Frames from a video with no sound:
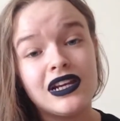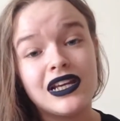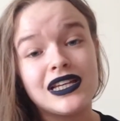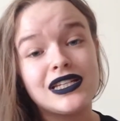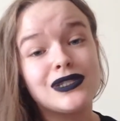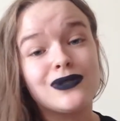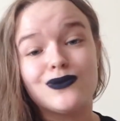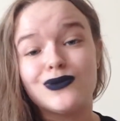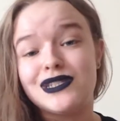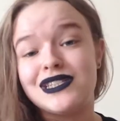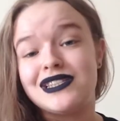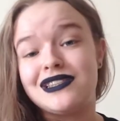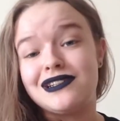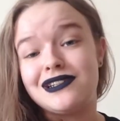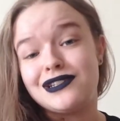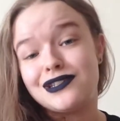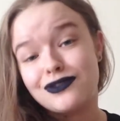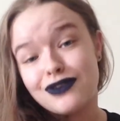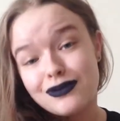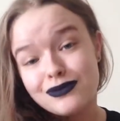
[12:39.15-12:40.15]
The link is always in
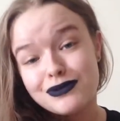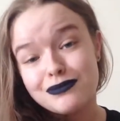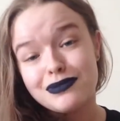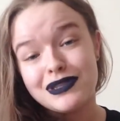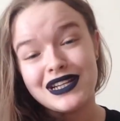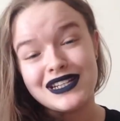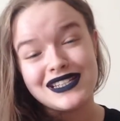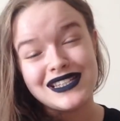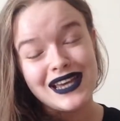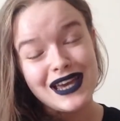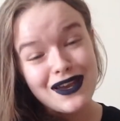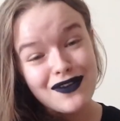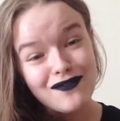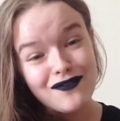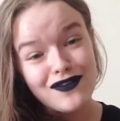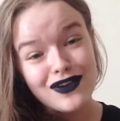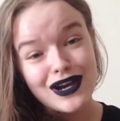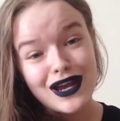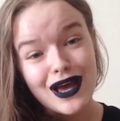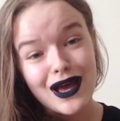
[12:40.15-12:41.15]
the description. But that is
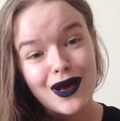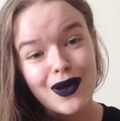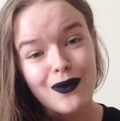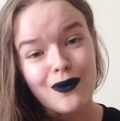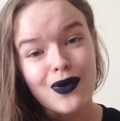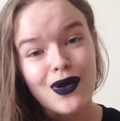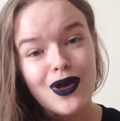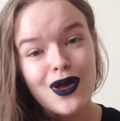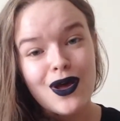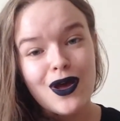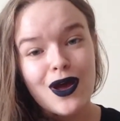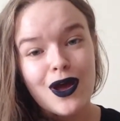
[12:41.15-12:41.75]
it for now.